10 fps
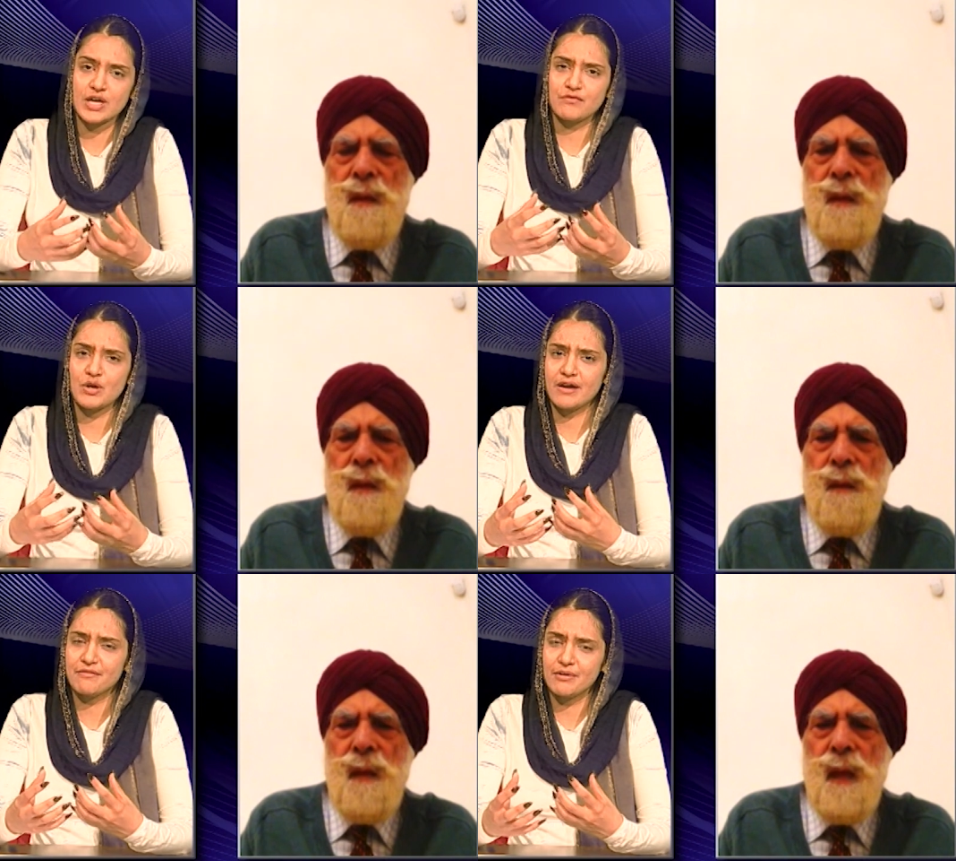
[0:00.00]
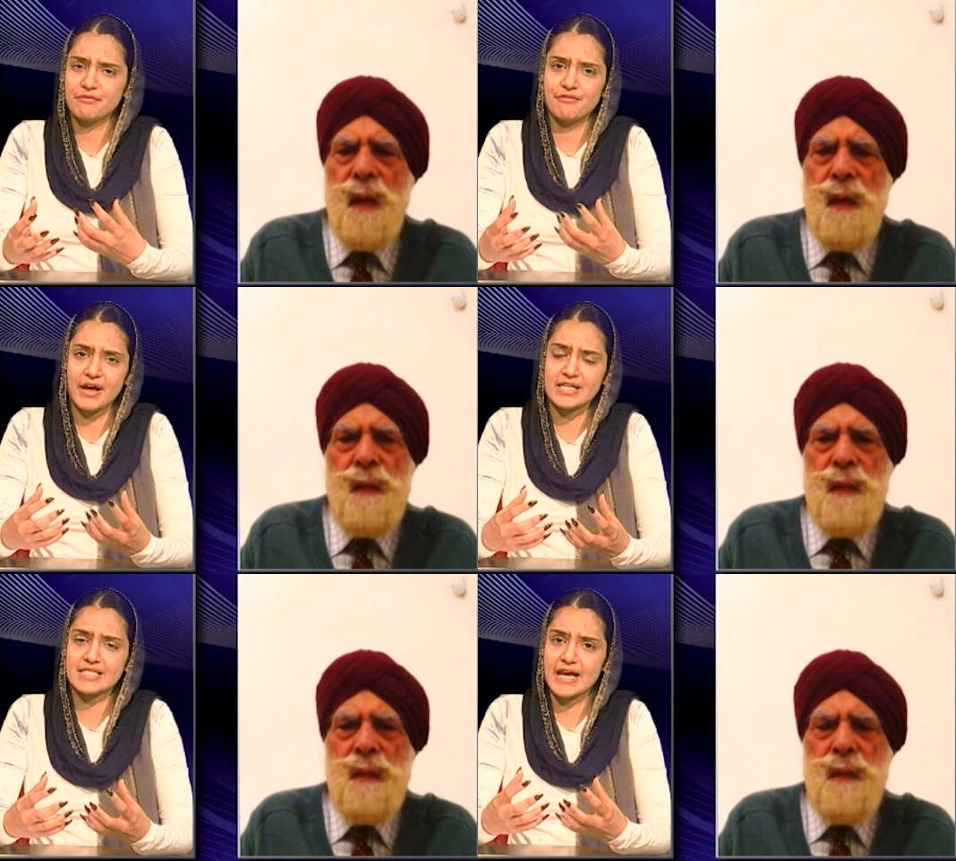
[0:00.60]
Speaker 1: Have you ever
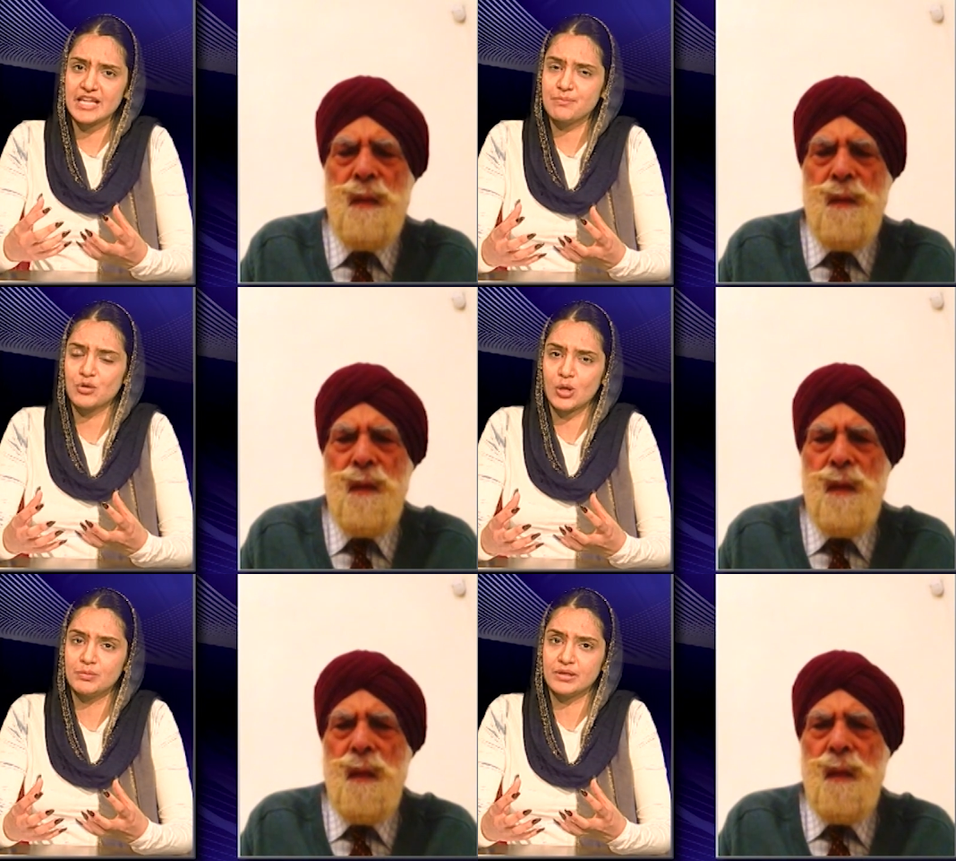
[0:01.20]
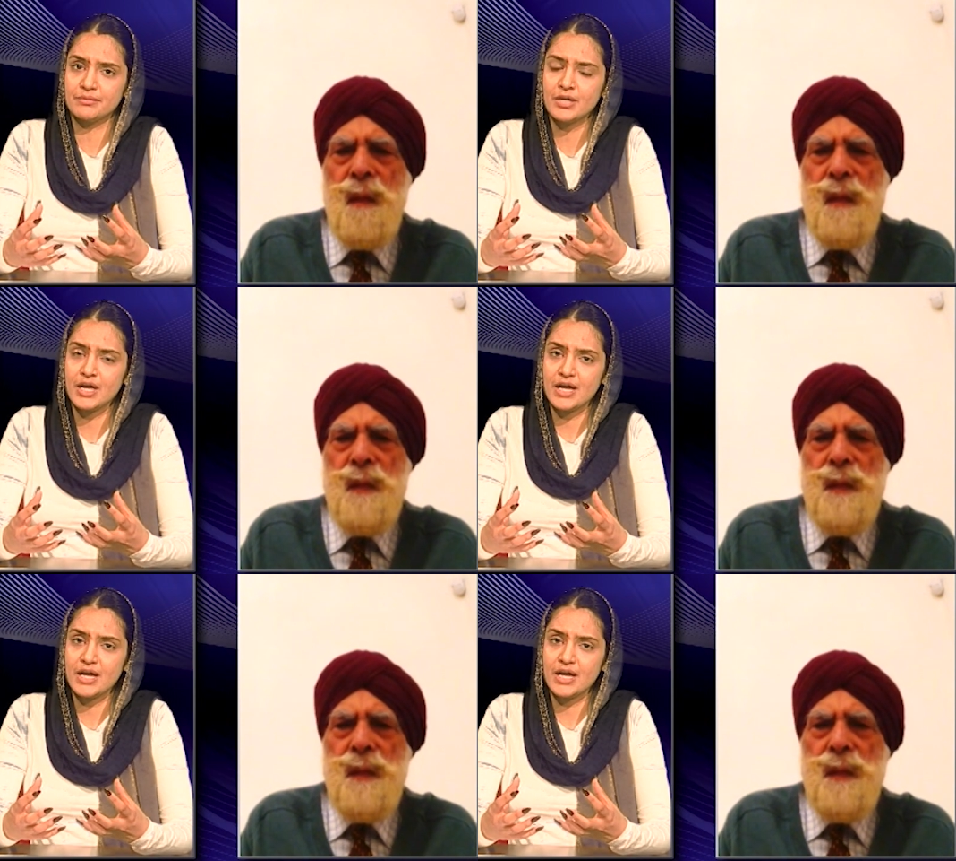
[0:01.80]
faced any problem